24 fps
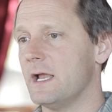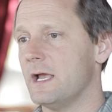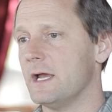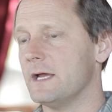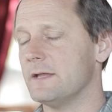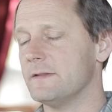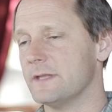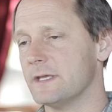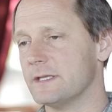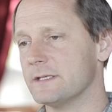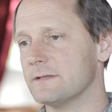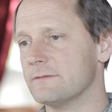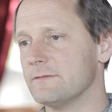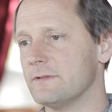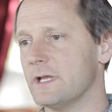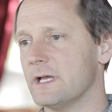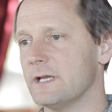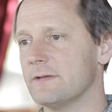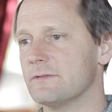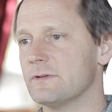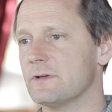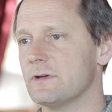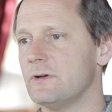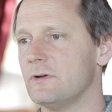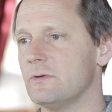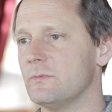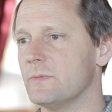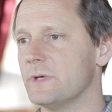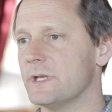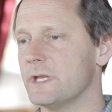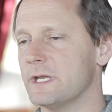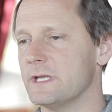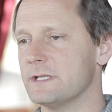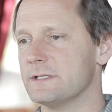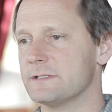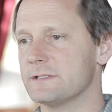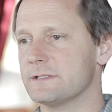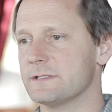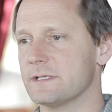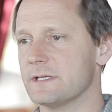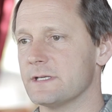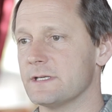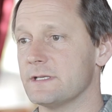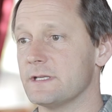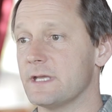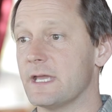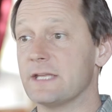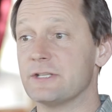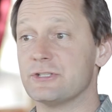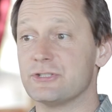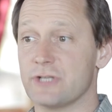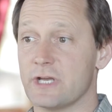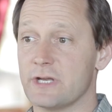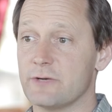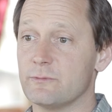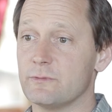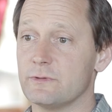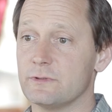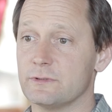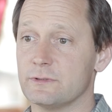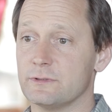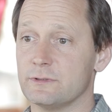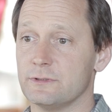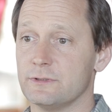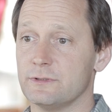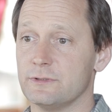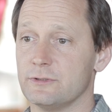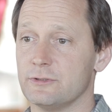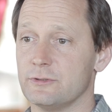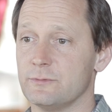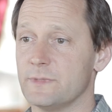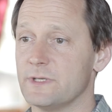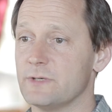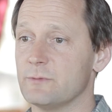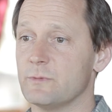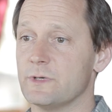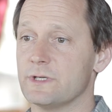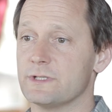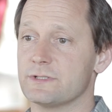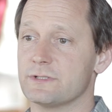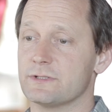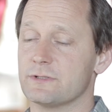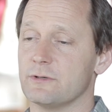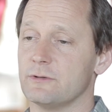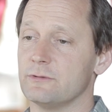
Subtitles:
and the end of life culminates in a general gloom in which